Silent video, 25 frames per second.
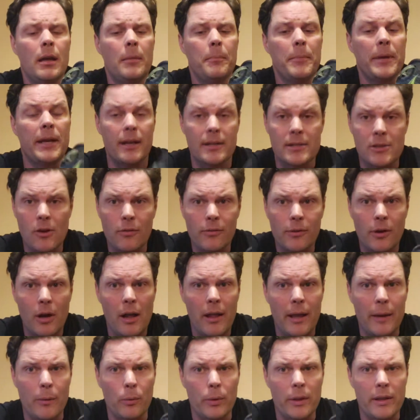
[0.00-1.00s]
because
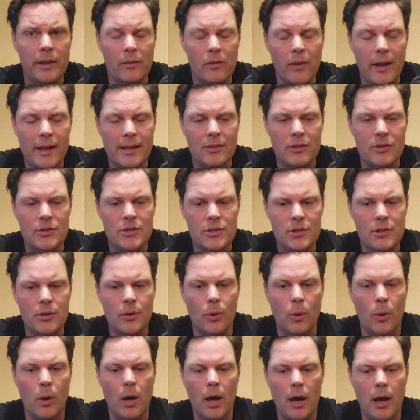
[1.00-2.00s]
overall I really like the
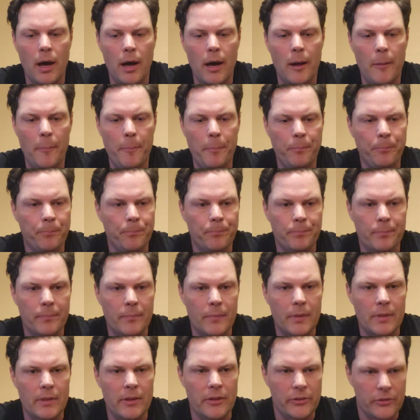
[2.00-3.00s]
shoe.
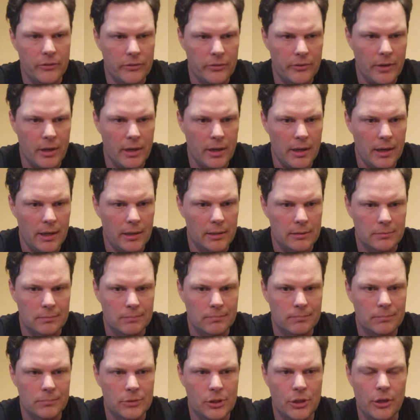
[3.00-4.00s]
This is a
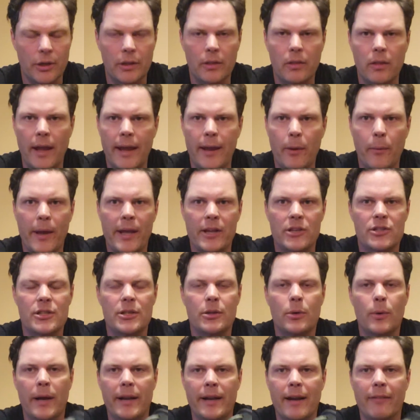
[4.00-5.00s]
good lightweight
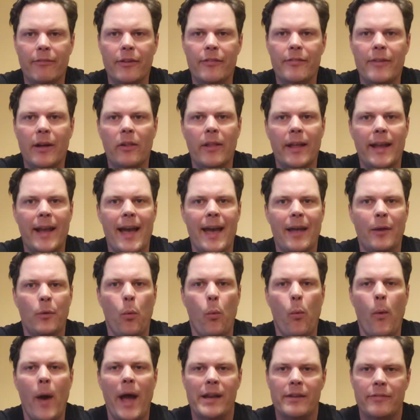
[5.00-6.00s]
shoe. I never felt like I had
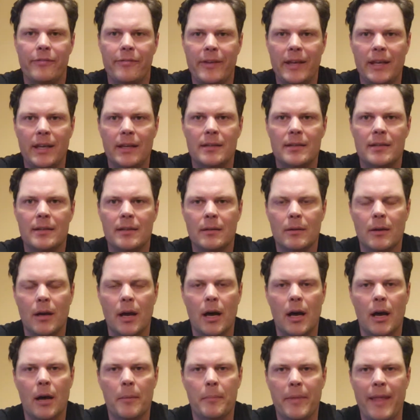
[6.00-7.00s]
wet feet,
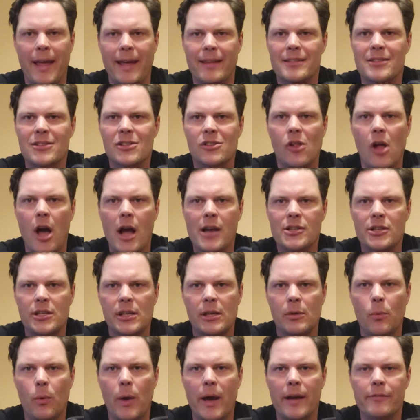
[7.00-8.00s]
that
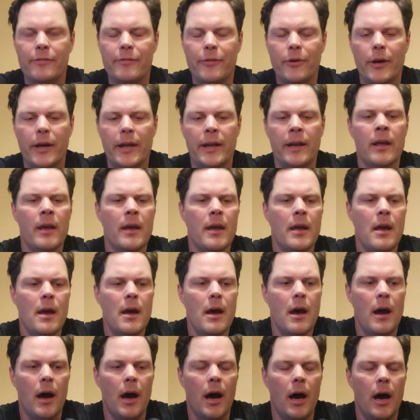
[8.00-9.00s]
sloshy wet foot,
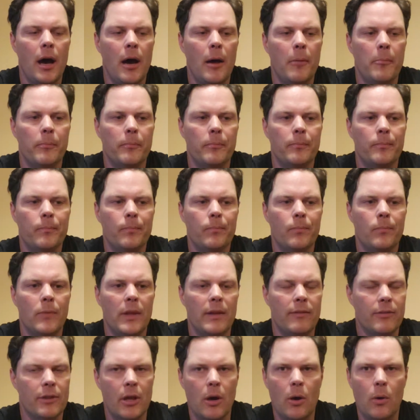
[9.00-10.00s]

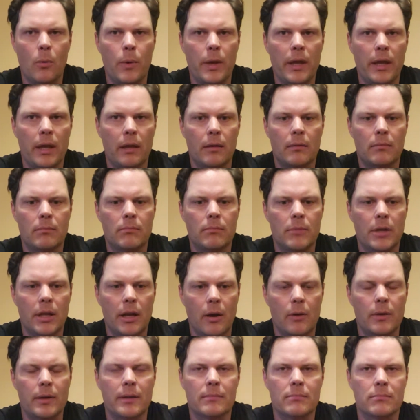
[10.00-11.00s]
even though we, you
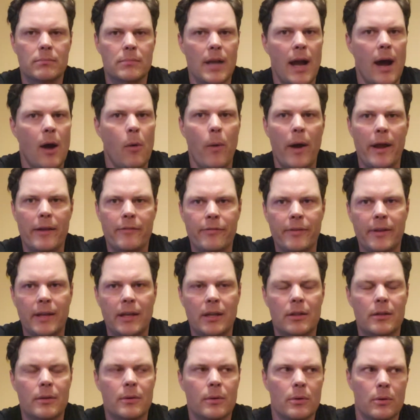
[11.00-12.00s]
know, got wet
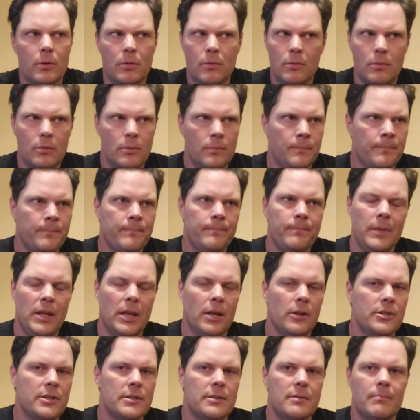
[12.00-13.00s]
feet through,
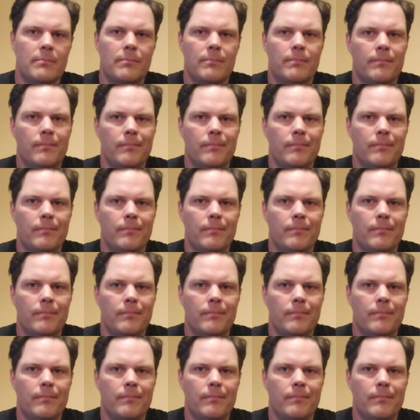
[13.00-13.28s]
you know, just